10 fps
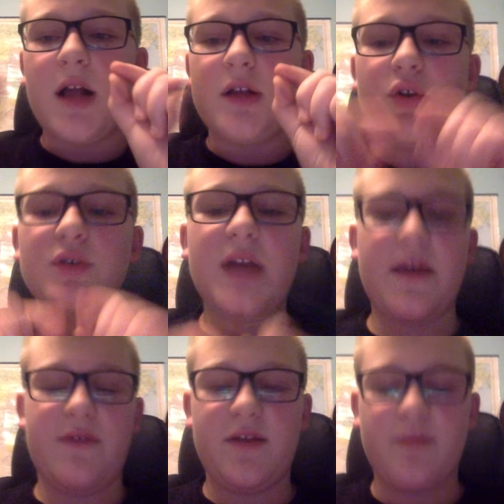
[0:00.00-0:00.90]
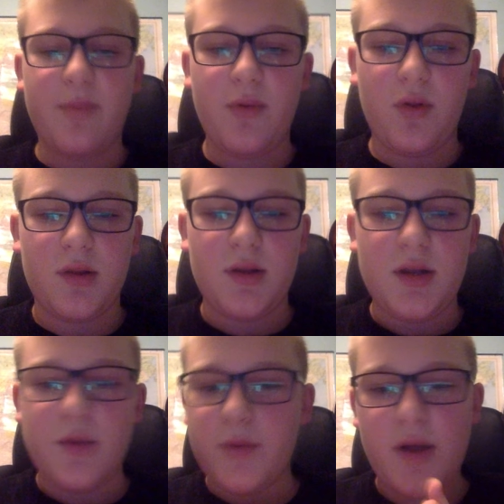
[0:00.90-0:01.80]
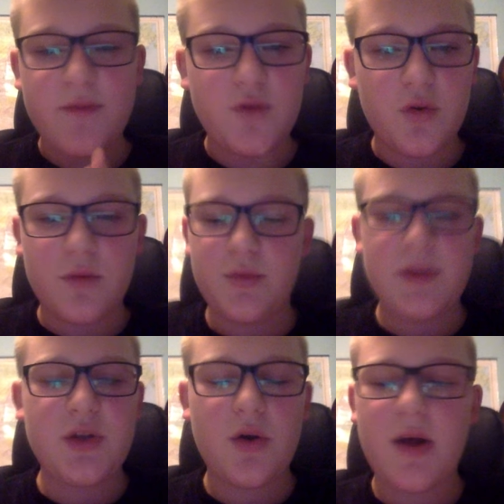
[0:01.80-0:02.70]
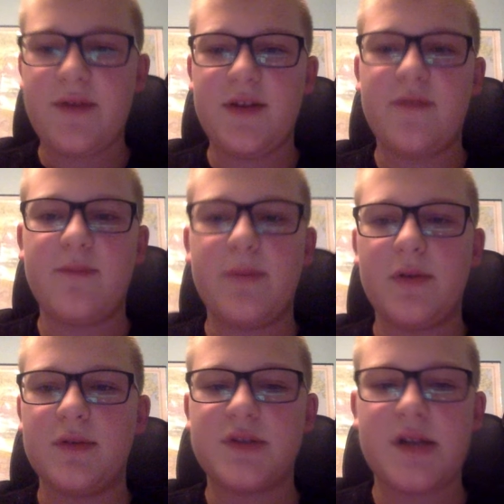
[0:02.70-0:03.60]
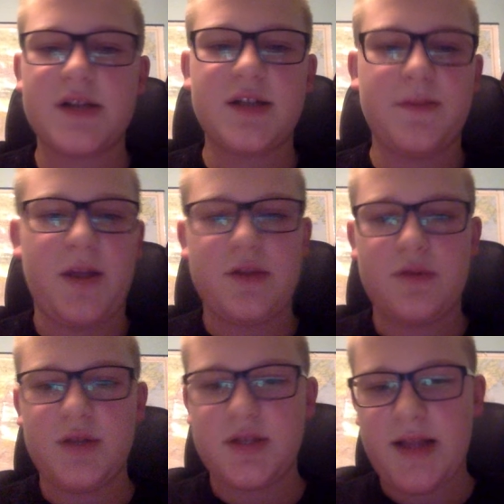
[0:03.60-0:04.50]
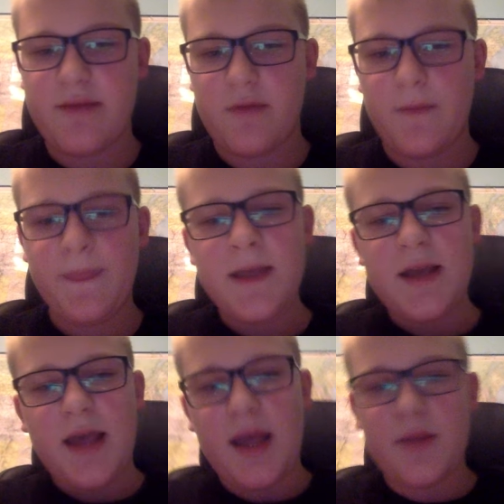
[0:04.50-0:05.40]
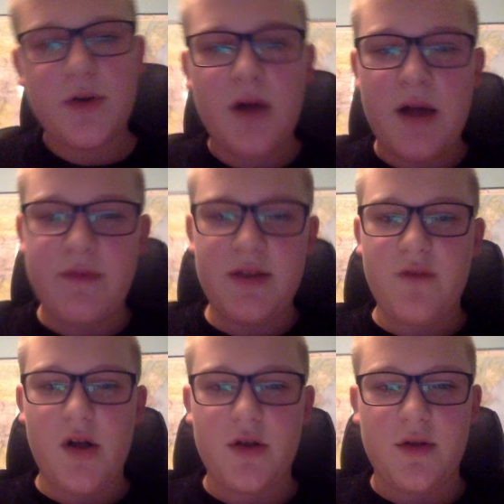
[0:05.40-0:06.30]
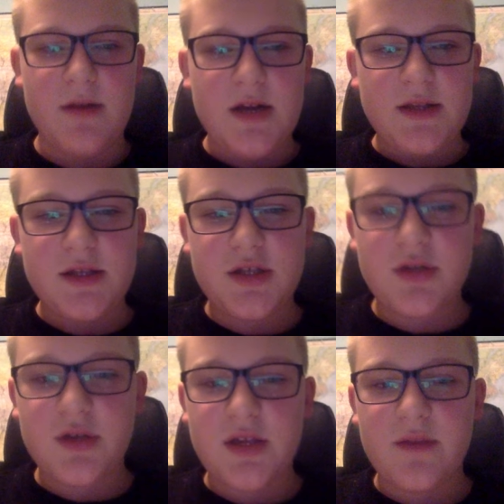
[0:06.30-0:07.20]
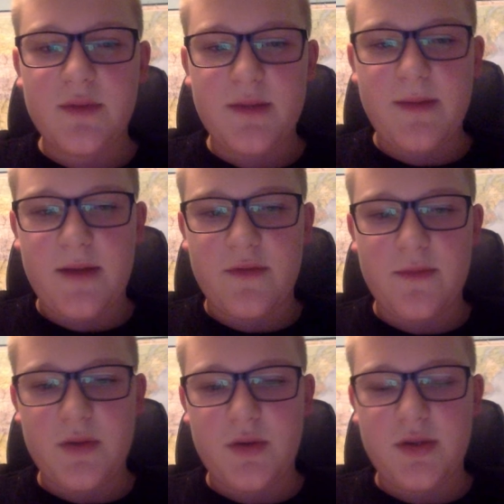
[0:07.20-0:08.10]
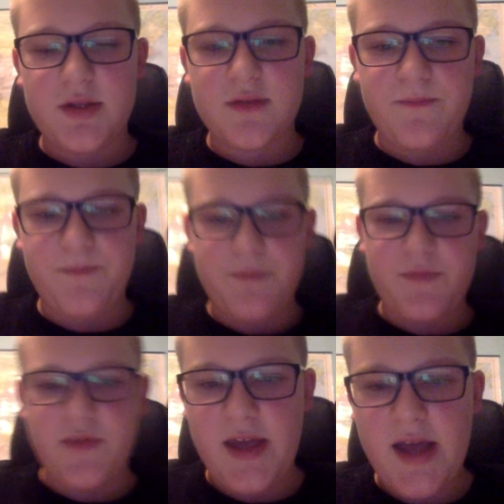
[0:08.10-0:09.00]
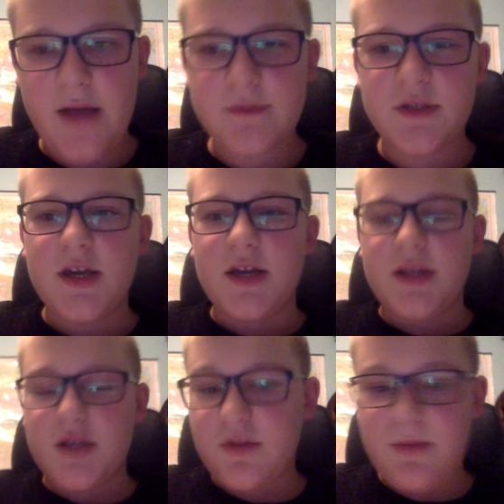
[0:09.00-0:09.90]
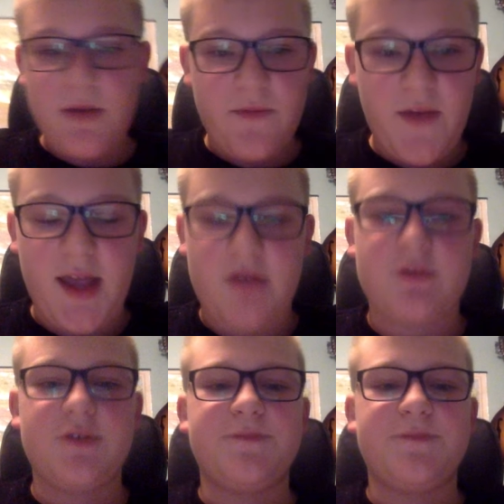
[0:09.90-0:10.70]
don't have enough bull. We don't have enough bulls to actually break through this level, and we don't have any volume. This is looking really bad for Bitcoin. This fake out, this could be a fake out.